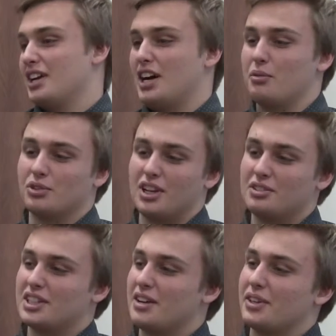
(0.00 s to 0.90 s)
I would love
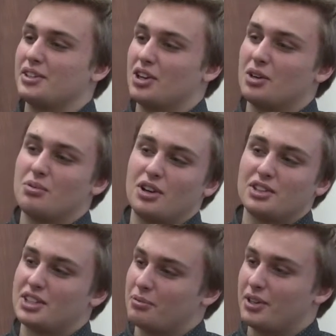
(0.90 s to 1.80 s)
to have a dog park to
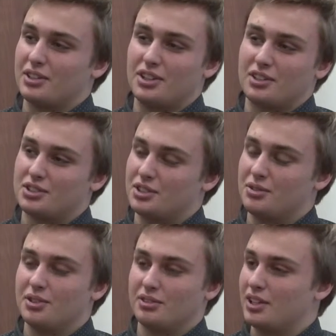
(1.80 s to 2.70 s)
take my dogs
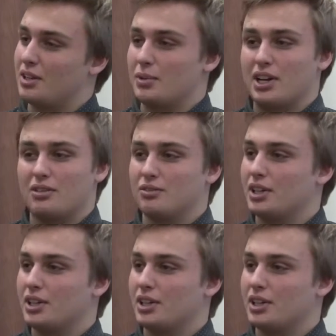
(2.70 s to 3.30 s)
to and let them out,